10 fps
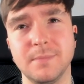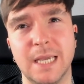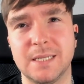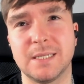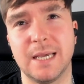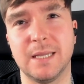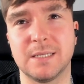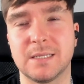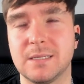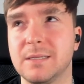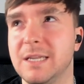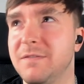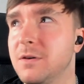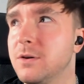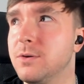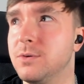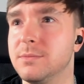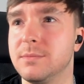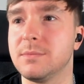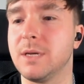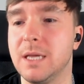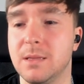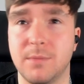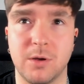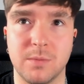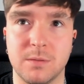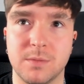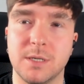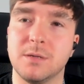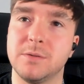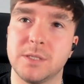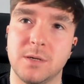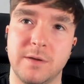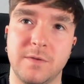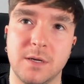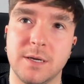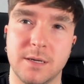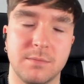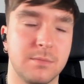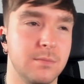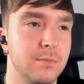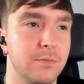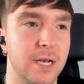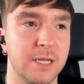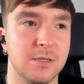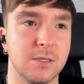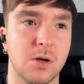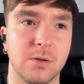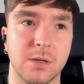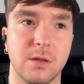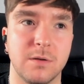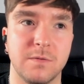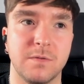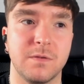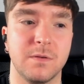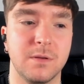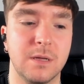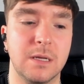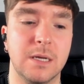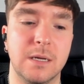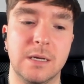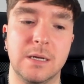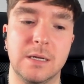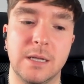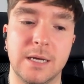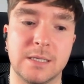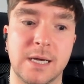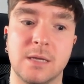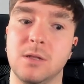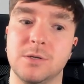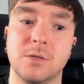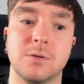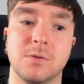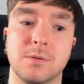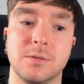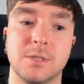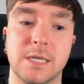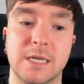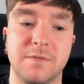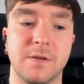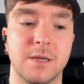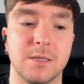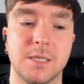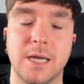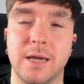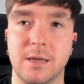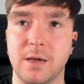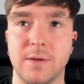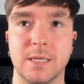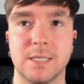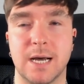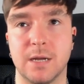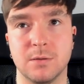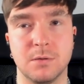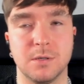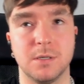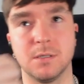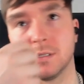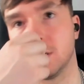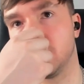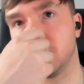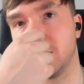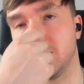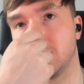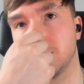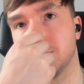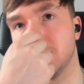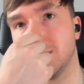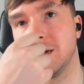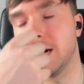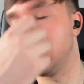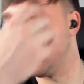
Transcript: it's it's difficult in the moment, but it also I think it really does hold a lot of like psychological significance, like going into adulthood and stuff. Like I